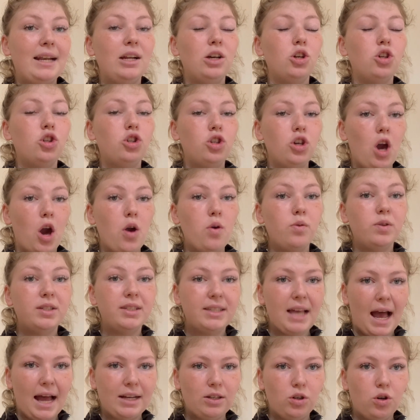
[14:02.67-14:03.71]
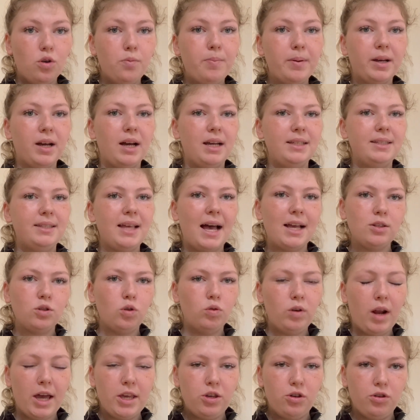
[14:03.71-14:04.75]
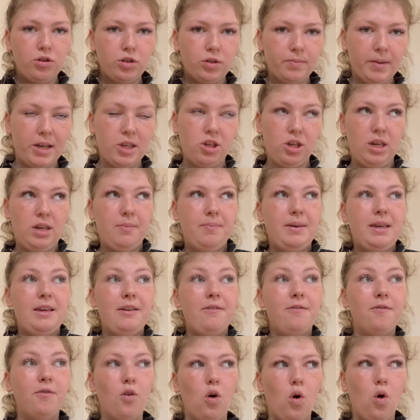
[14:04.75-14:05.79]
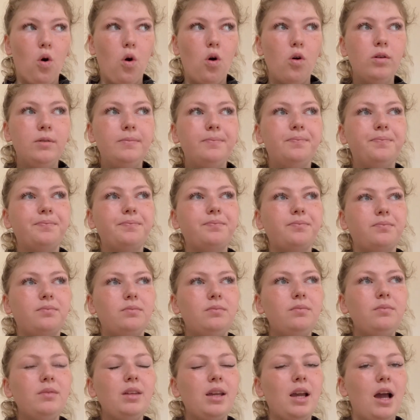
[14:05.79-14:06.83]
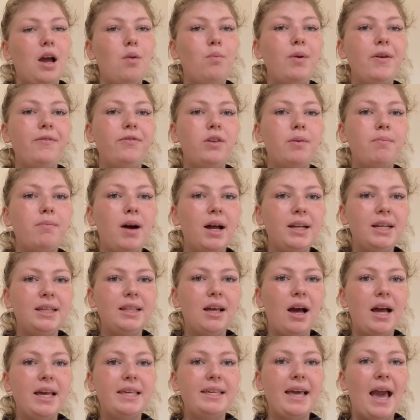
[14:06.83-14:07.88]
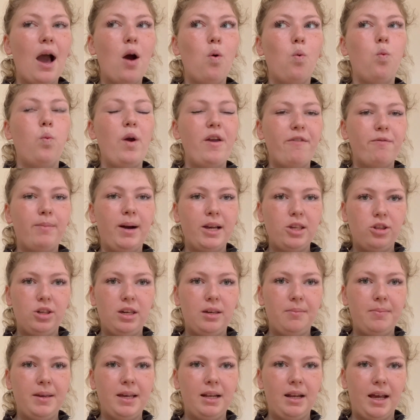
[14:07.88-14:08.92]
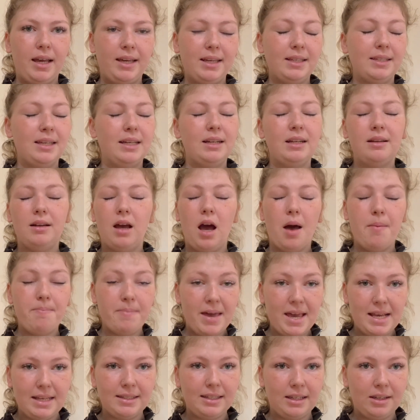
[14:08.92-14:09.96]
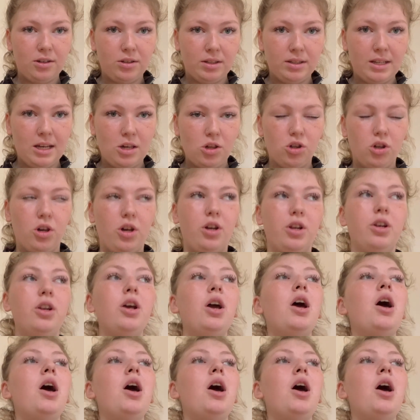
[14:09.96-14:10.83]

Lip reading: a show saddle, because that's all I use my GP for. And with the money that I get with my GP, like it's in an amazing condition,